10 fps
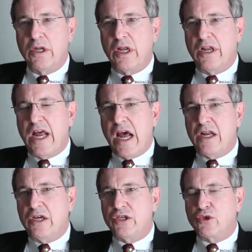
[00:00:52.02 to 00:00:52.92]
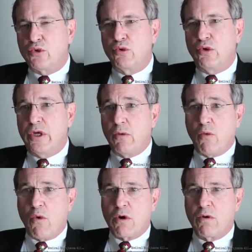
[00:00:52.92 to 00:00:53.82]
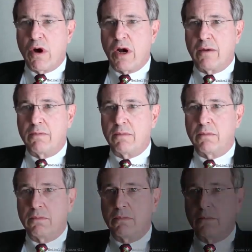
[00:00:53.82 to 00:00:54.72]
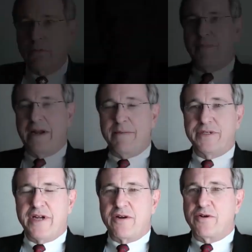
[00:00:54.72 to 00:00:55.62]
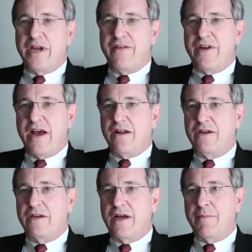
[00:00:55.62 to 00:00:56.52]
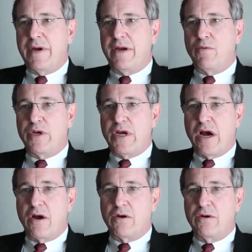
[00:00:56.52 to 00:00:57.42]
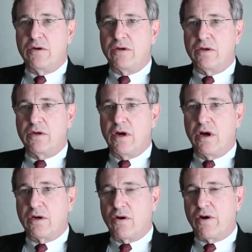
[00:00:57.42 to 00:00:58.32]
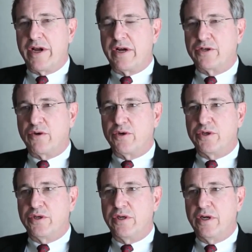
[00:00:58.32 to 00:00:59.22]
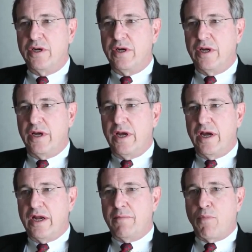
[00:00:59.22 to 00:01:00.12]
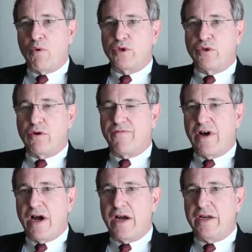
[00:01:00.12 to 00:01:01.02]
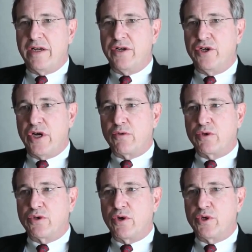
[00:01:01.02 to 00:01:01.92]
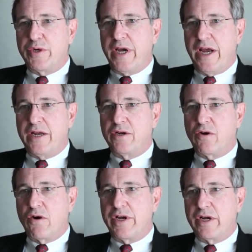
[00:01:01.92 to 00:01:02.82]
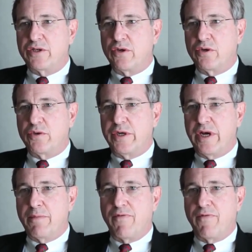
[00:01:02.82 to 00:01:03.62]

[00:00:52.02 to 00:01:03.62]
then that is truly a war crime. My name is Dr. David Allen. I'm a retired cardiac surgeon, and I'm board certified in general surgery and cardiac surgery. I